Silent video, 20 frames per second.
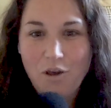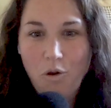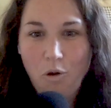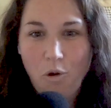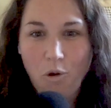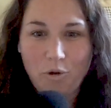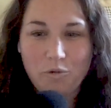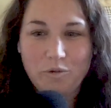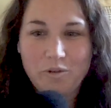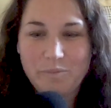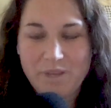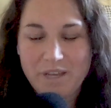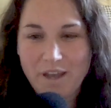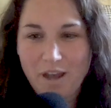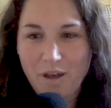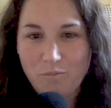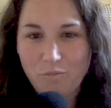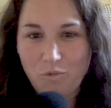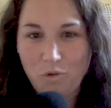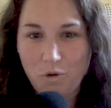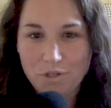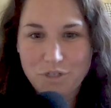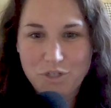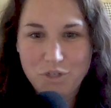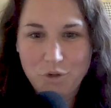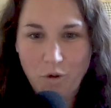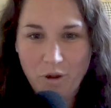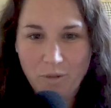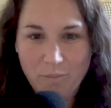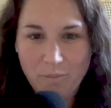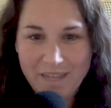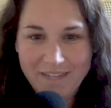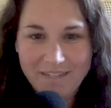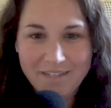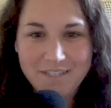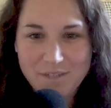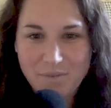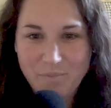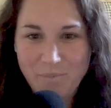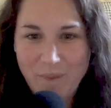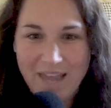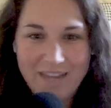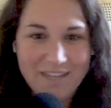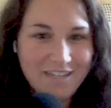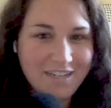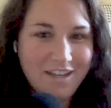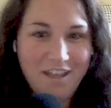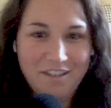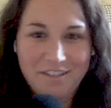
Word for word: or would become more dormant depending